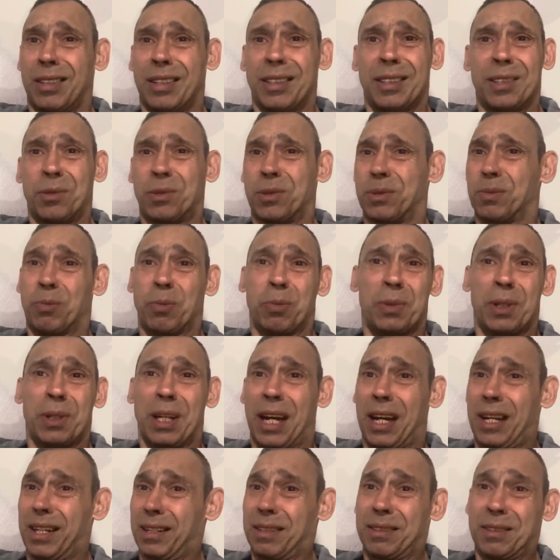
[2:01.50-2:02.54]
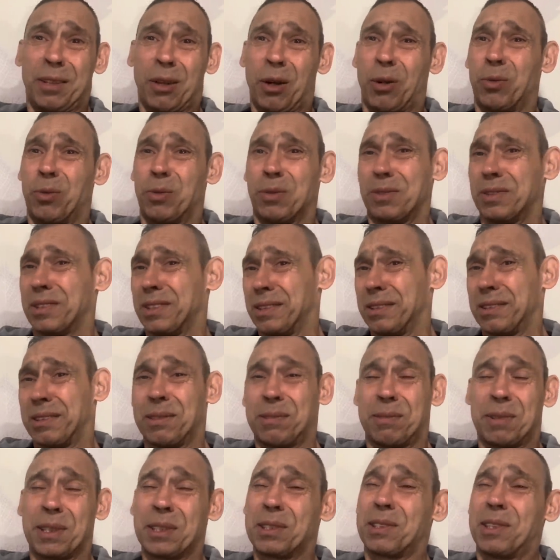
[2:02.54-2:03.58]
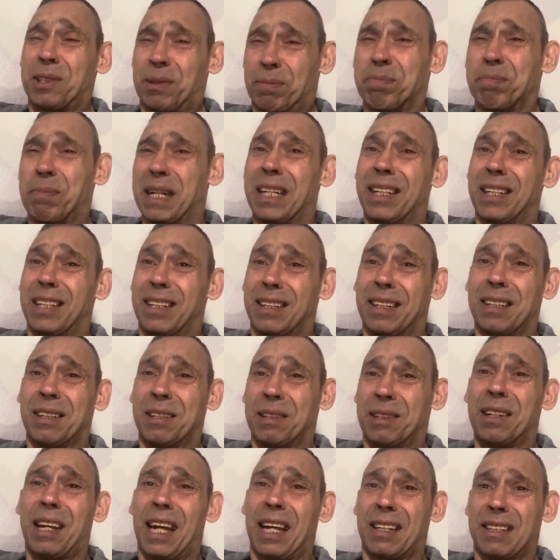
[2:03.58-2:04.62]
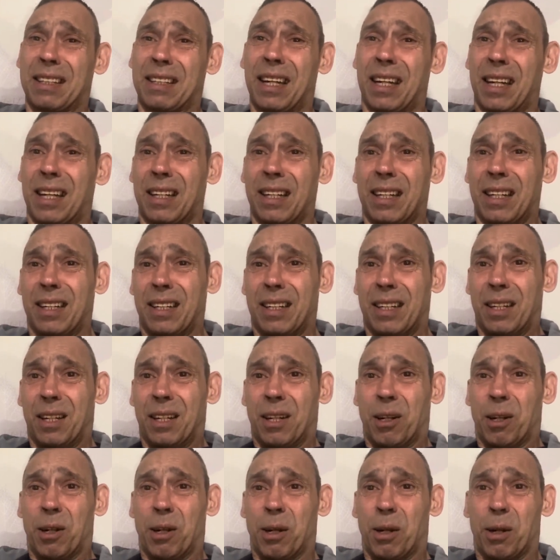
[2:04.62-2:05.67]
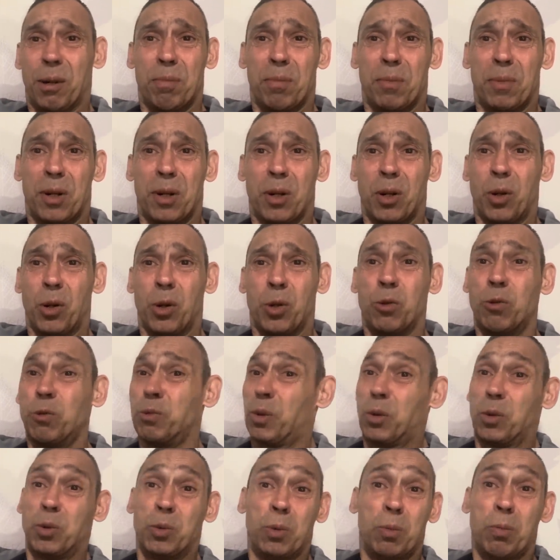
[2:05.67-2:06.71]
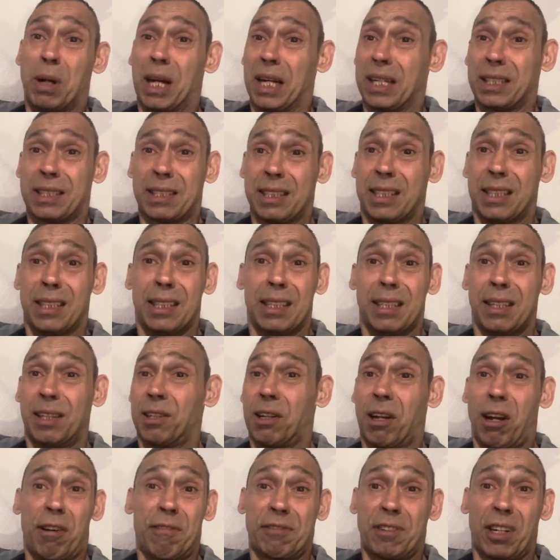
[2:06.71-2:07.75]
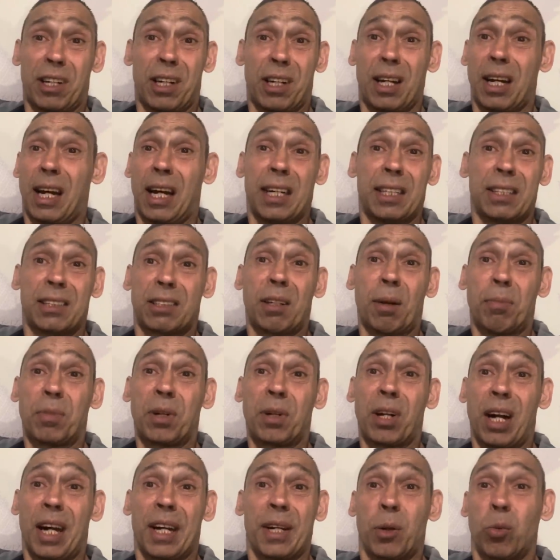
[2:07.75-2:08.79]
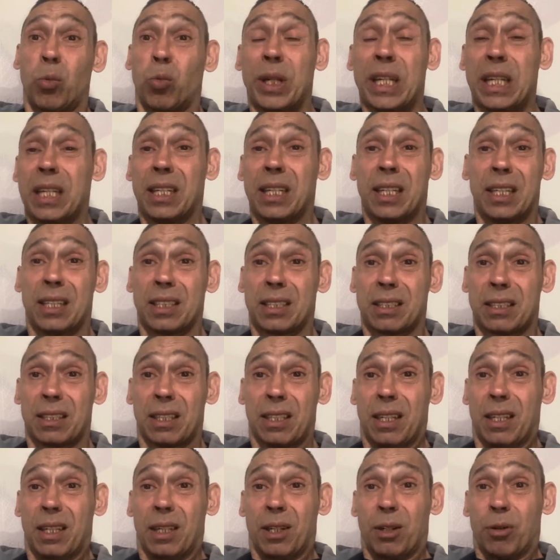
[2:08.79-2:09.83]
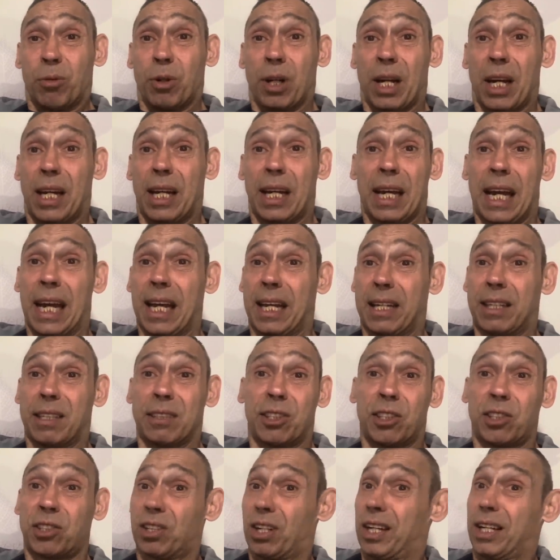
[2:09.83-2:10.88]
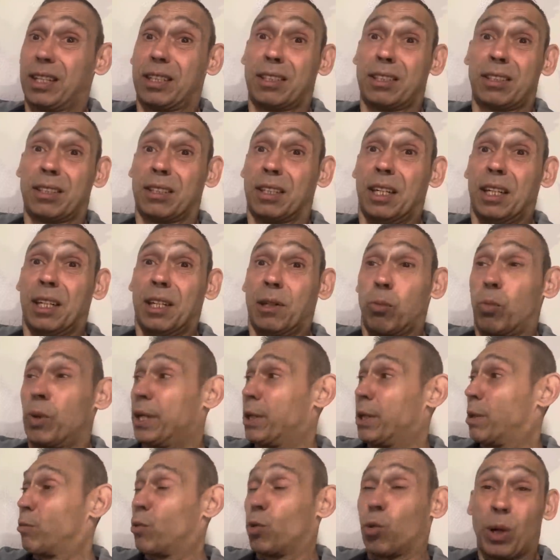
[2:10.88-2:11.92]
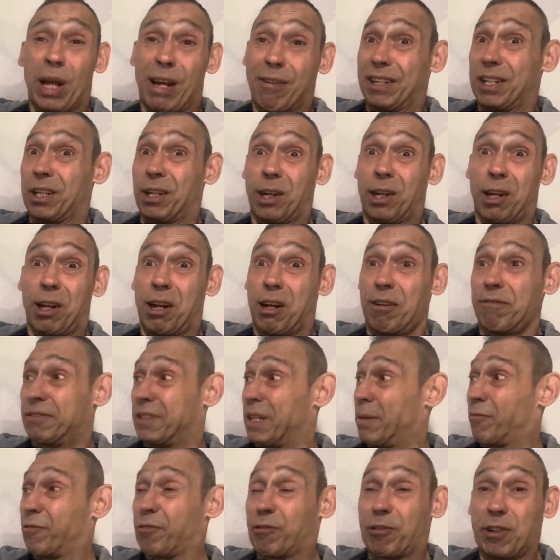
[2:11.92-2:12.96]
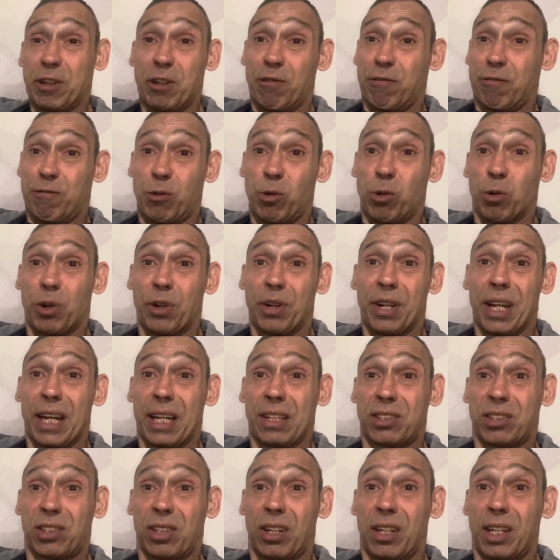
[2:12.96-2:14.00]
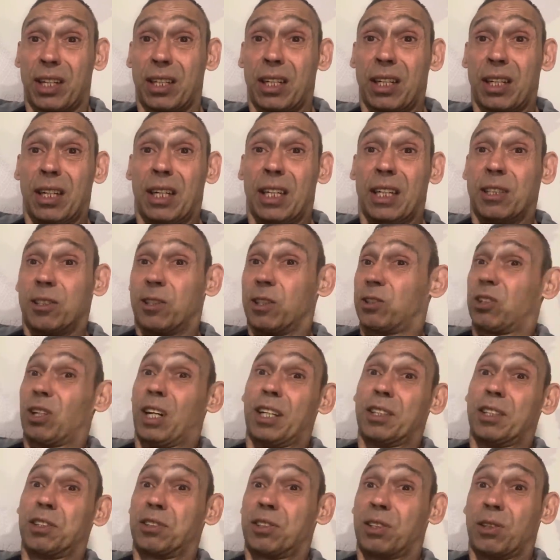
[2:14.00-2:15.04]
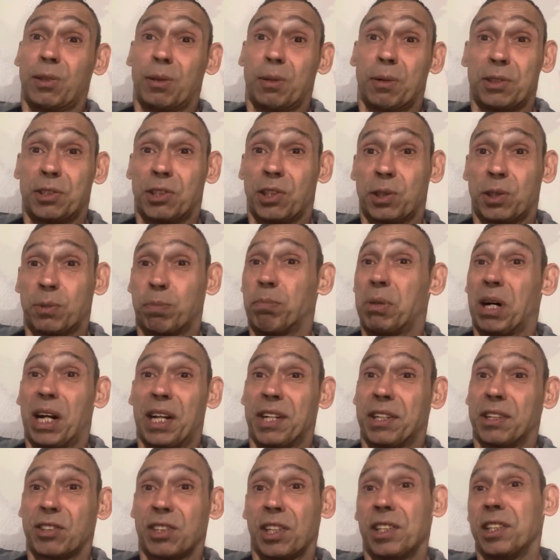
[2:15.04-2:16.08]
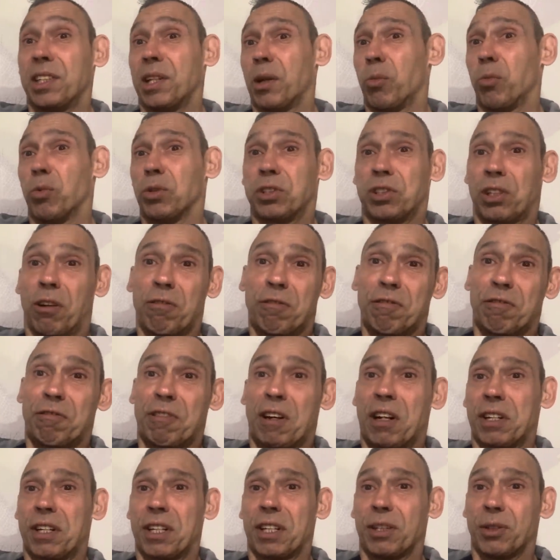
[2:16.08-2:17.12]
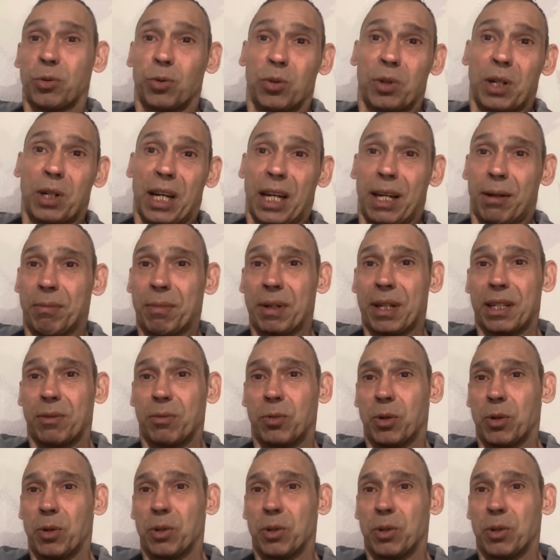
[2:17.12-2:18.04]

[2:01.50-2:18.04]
is like, you know, there's many like that who might see laughter as some kind of weakness, right? And decides, when they're all having a laugh, then three or four on that side decides to just butt in and say, yeah, what's so funny and all that, man?